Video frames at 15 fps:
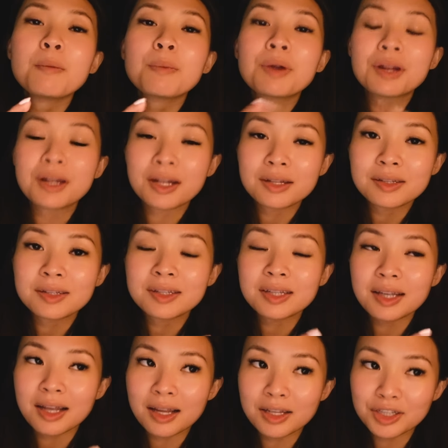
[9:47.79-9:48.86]

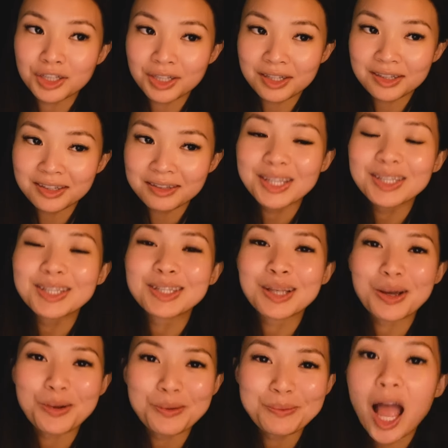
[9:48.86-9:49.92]
pronunciation
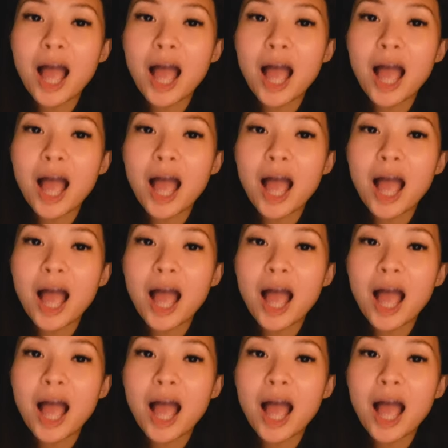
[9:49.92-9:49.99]
so